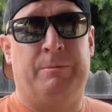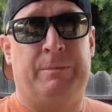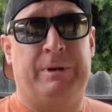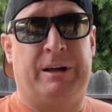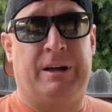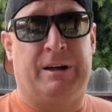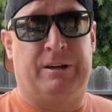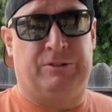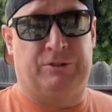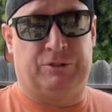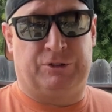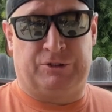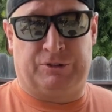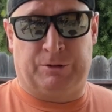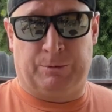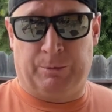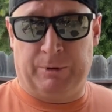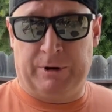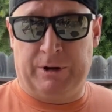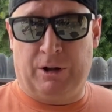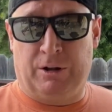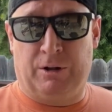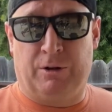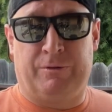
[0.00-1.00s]
because there's
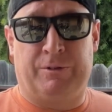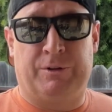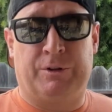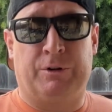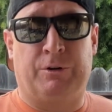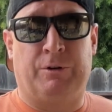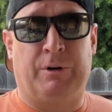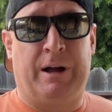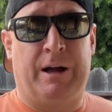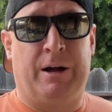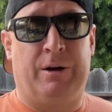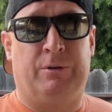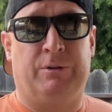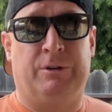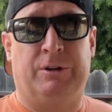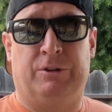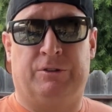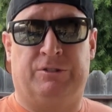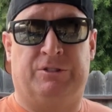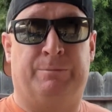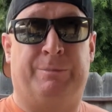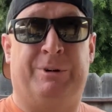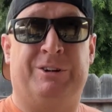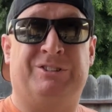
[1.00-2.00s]
debris all over the ground,
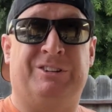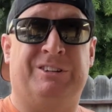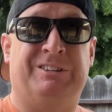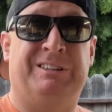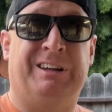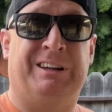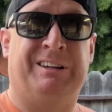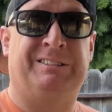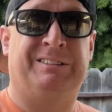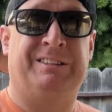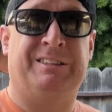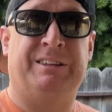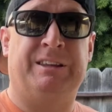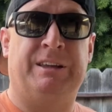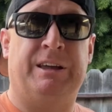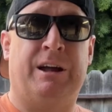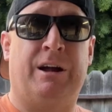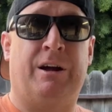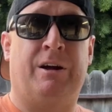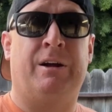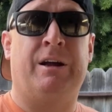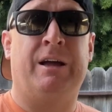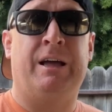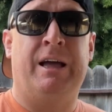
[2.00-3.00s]
there's a bunch of dust in the
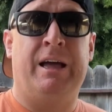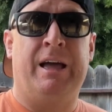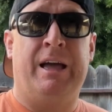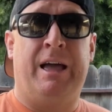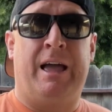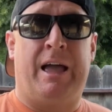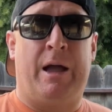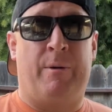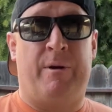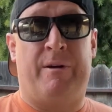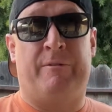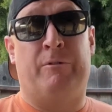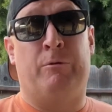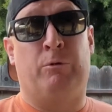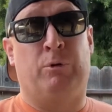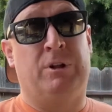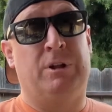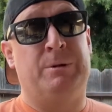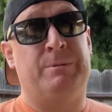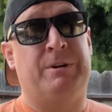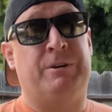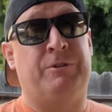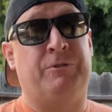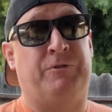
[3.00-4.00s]
air, and we have a
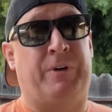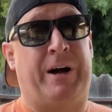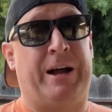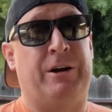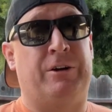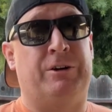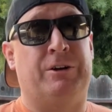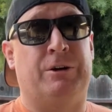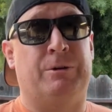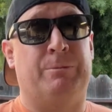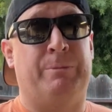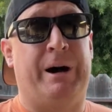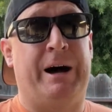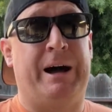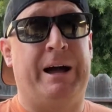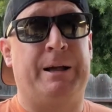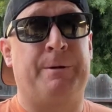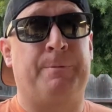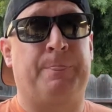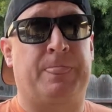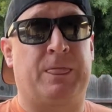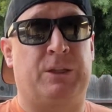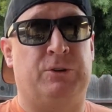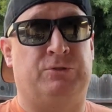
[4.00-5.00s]
really big fire nearby.